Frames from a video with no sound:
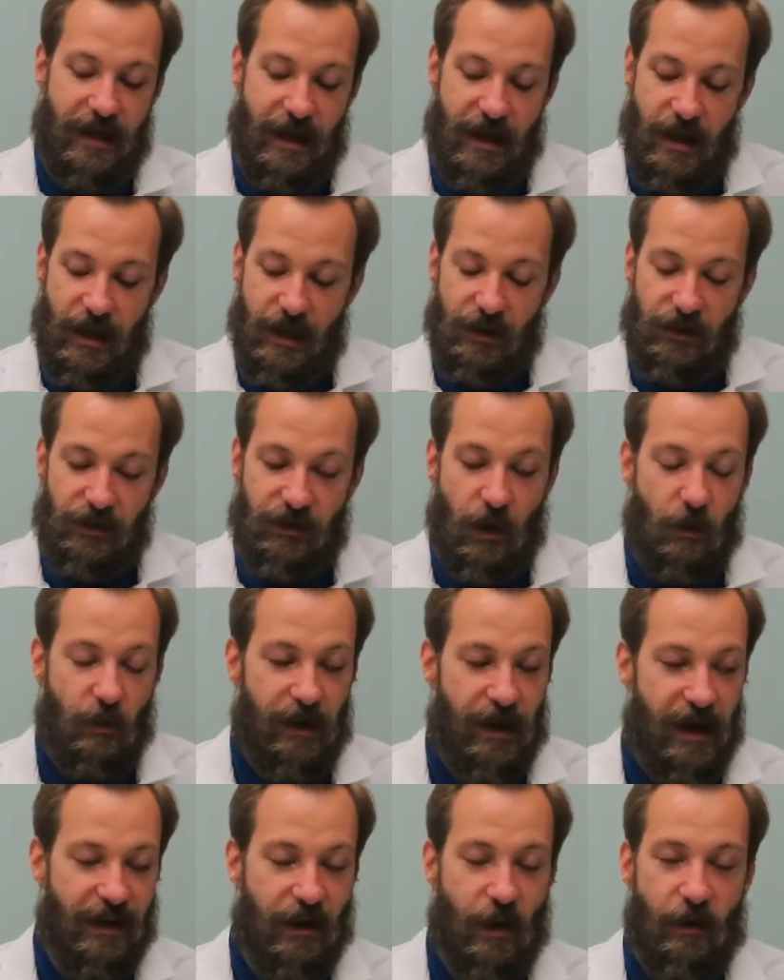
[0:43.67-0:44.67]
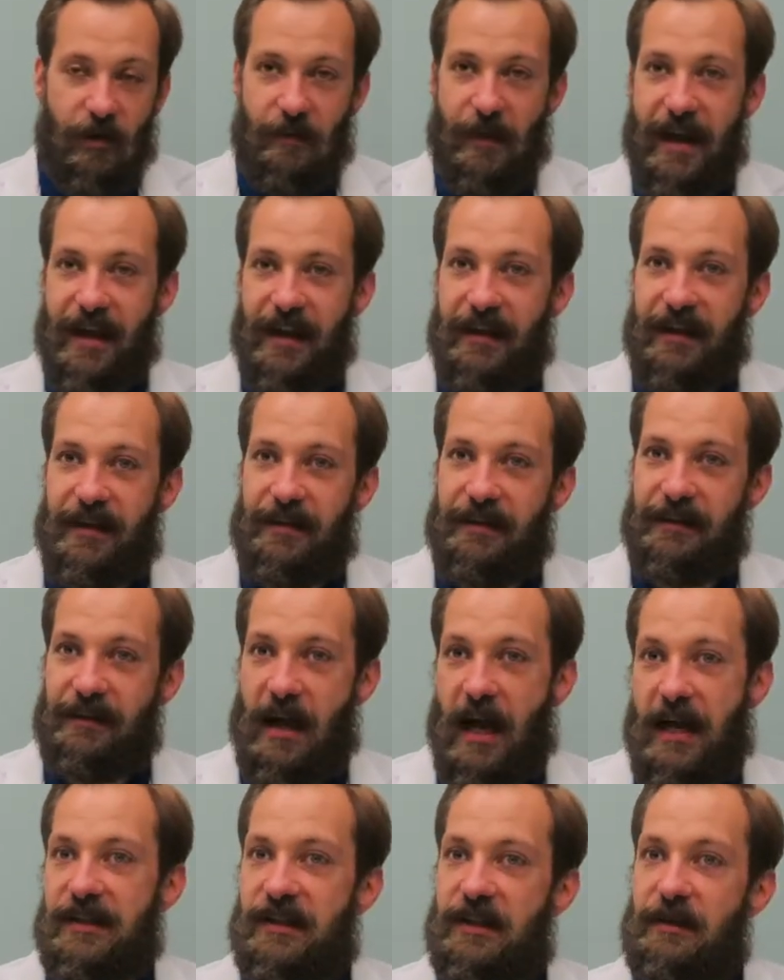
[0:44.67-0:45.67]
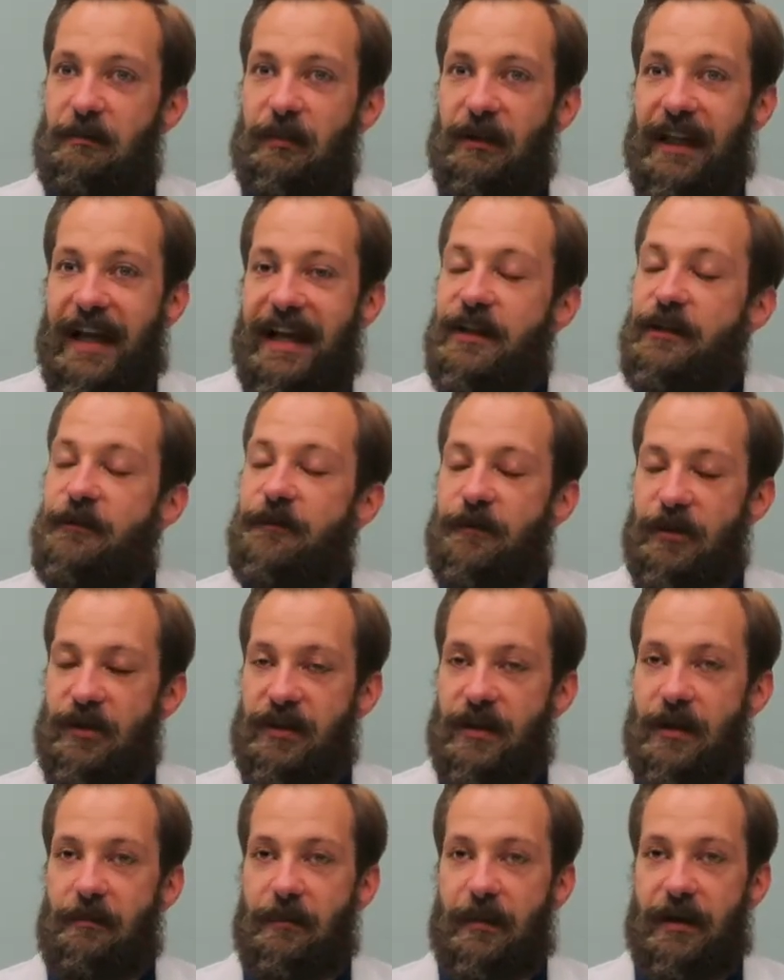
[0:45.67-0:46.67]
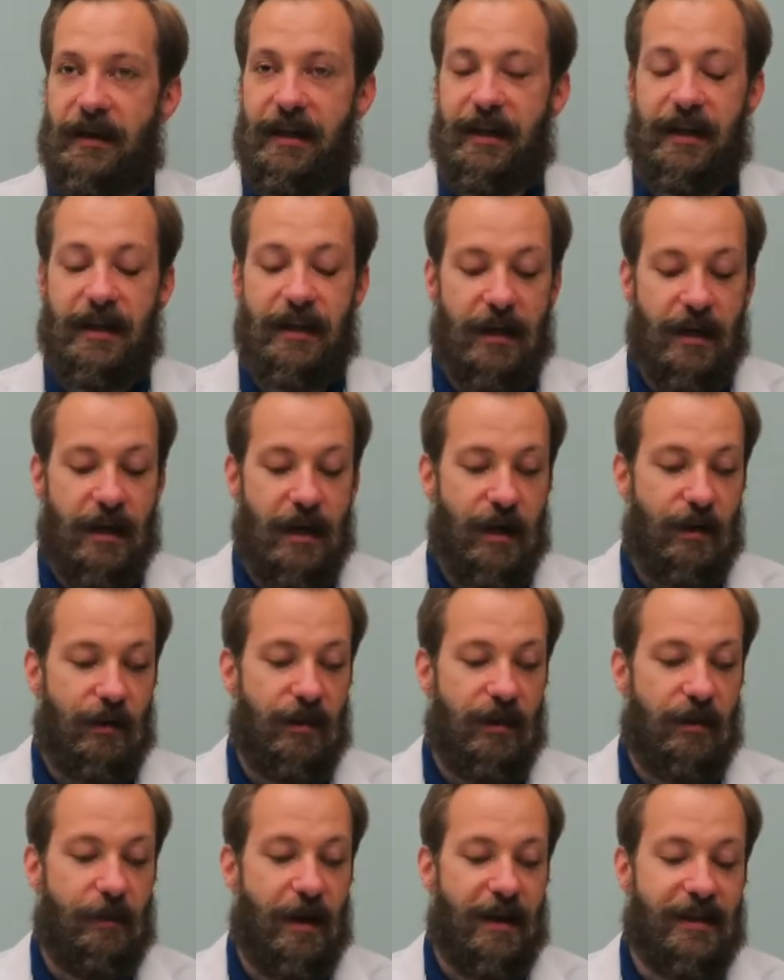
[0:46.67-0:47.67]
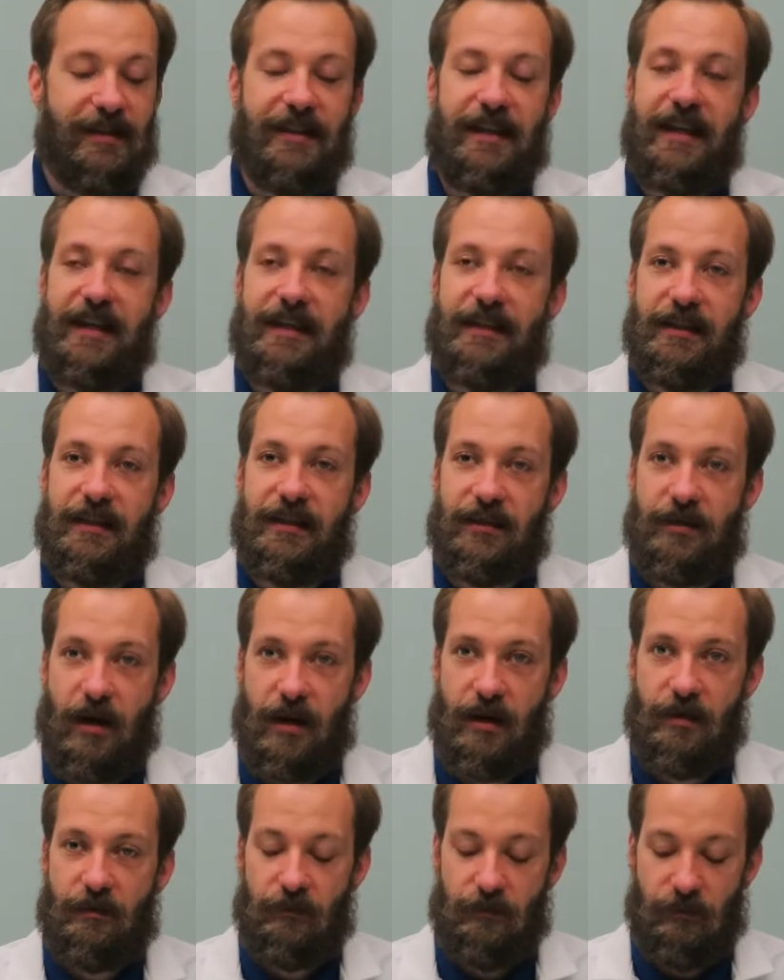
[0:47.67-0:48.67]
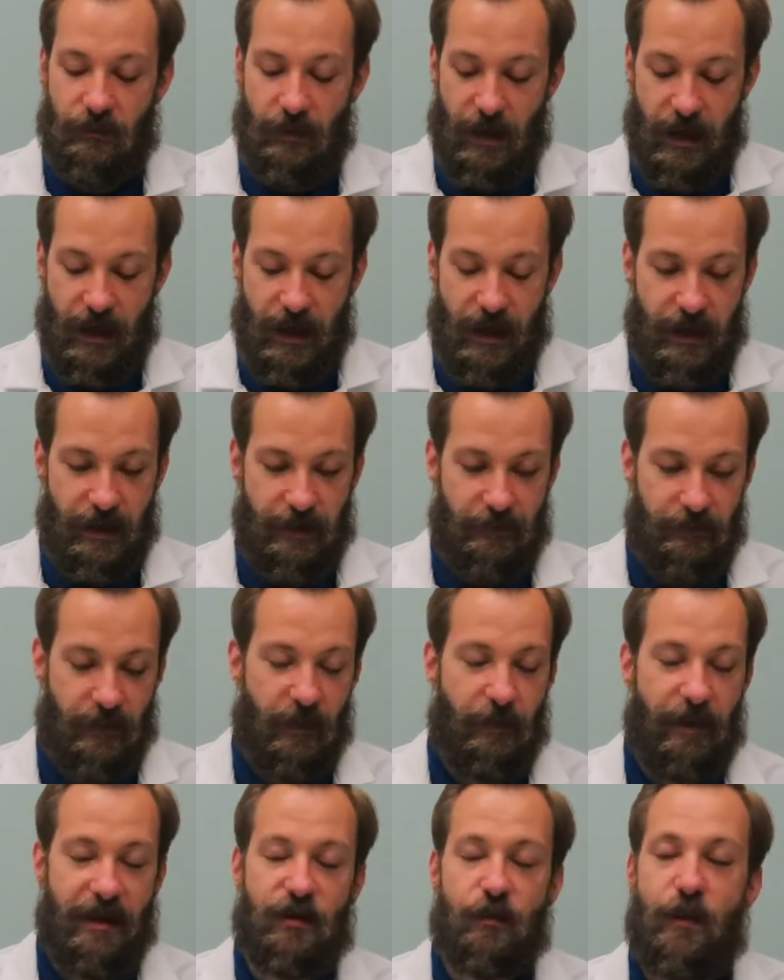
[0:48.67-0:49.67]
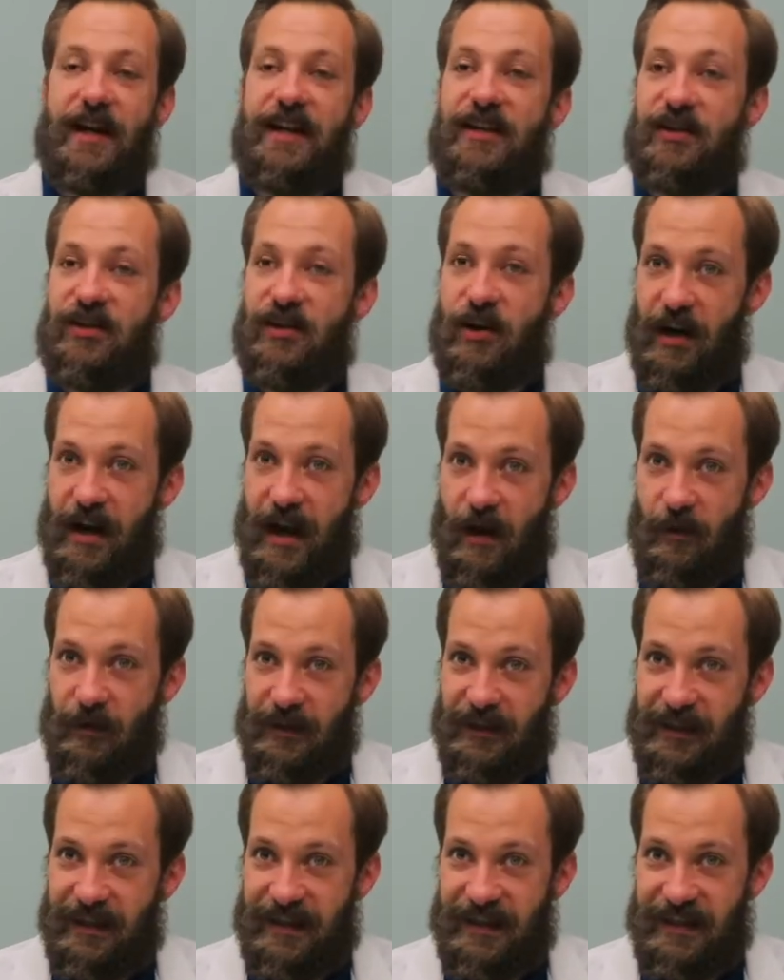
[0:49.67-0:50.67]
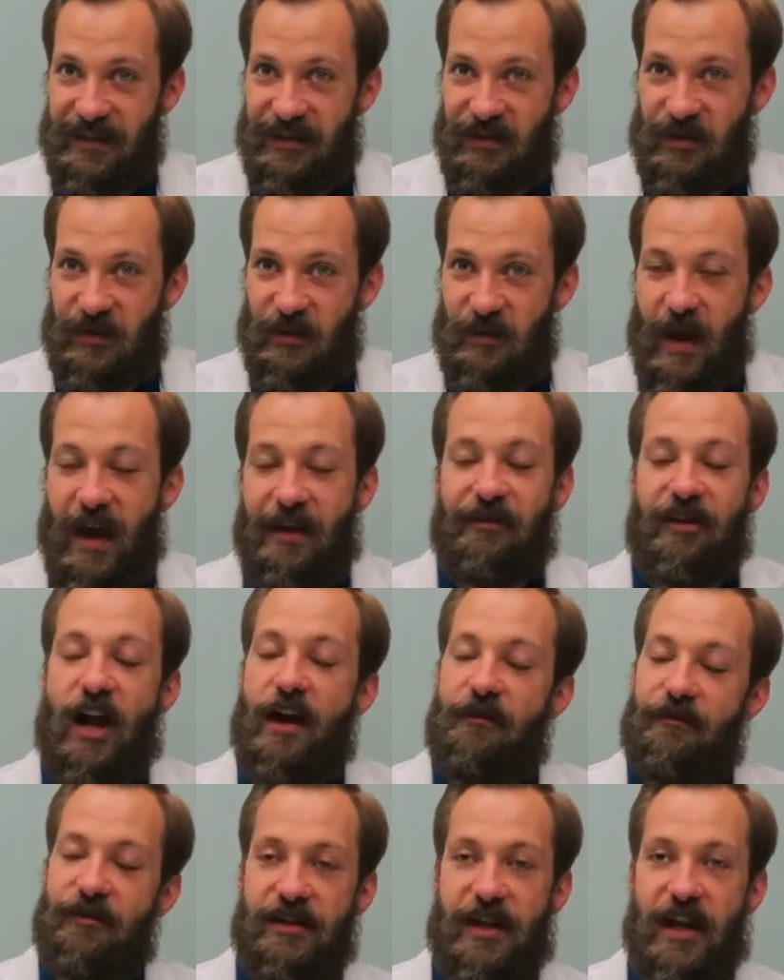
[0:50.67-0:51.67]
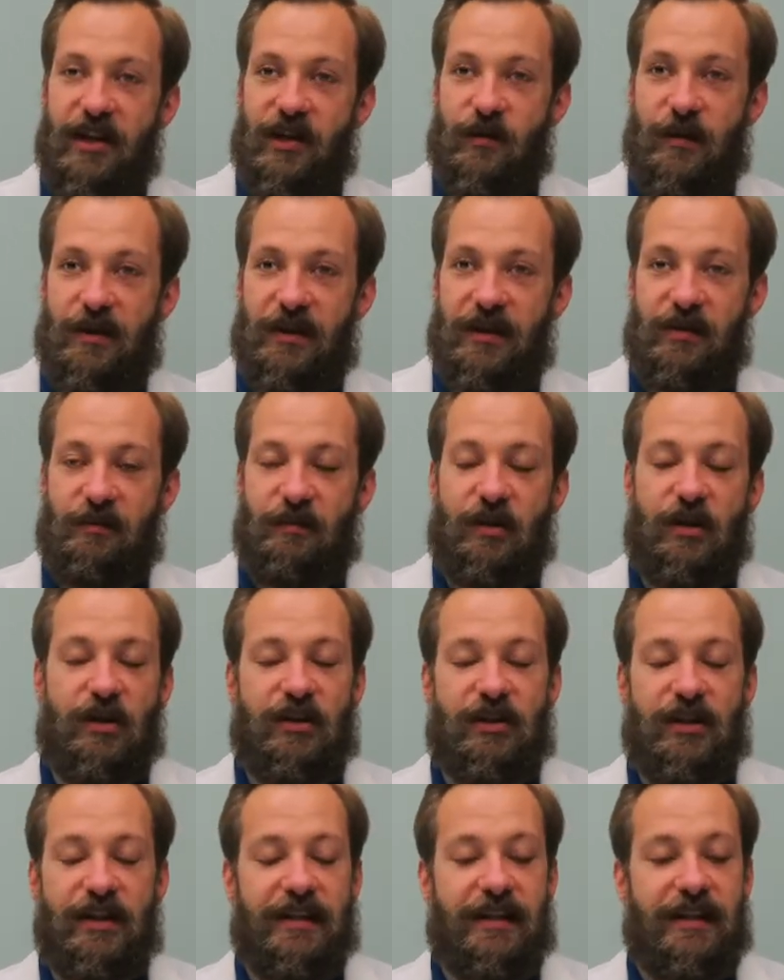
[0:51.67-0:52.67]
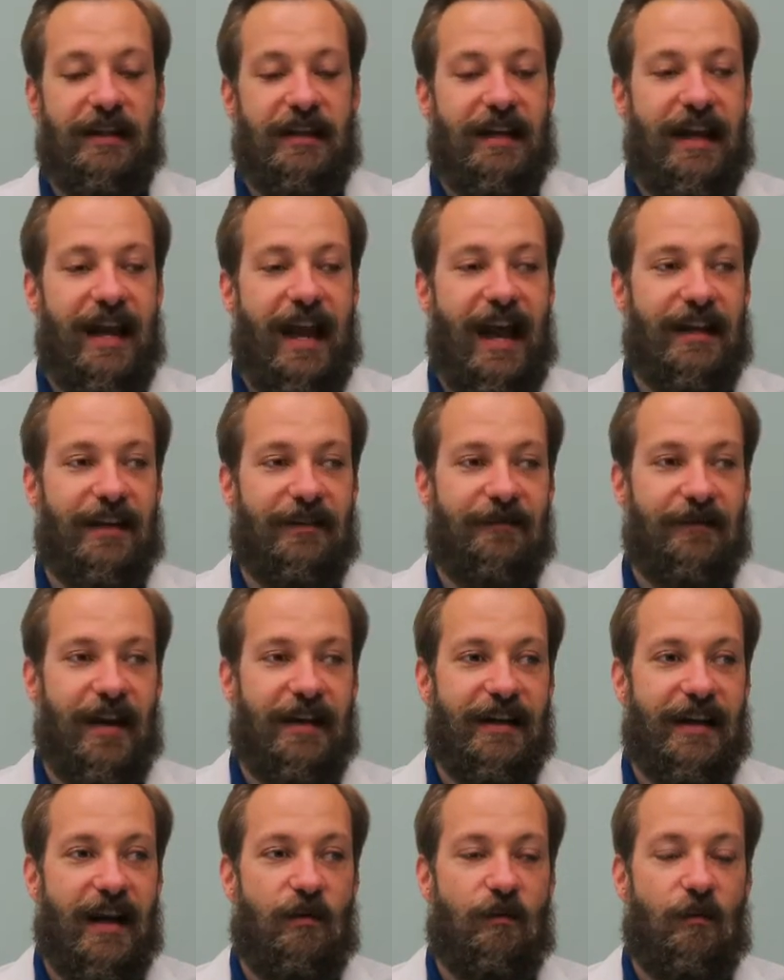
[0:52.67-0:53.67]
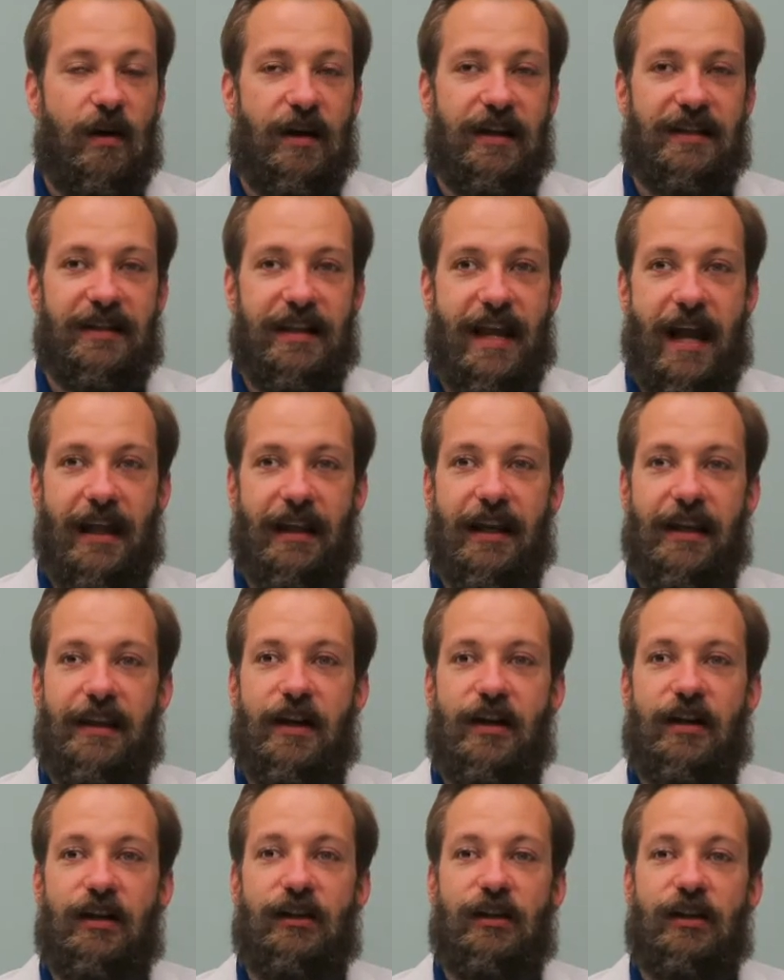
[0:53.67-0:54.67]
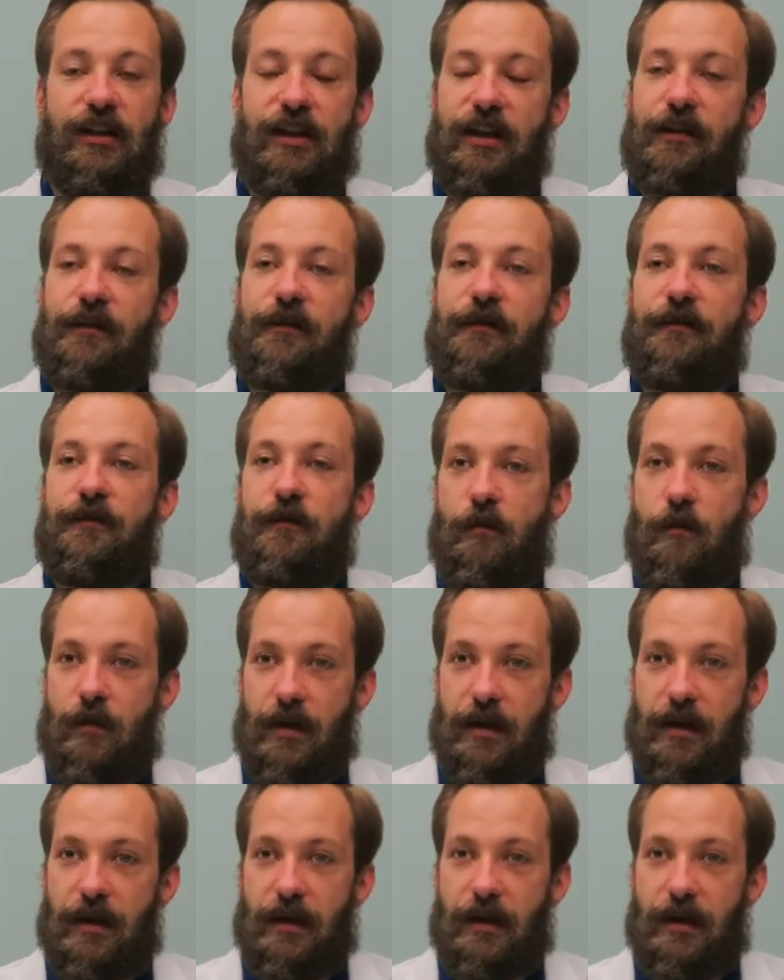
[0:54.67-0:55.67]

So when I go to make a custom blend for somebody, the best way to start out is to have a conversation with this person and to find out what exactly they're looking for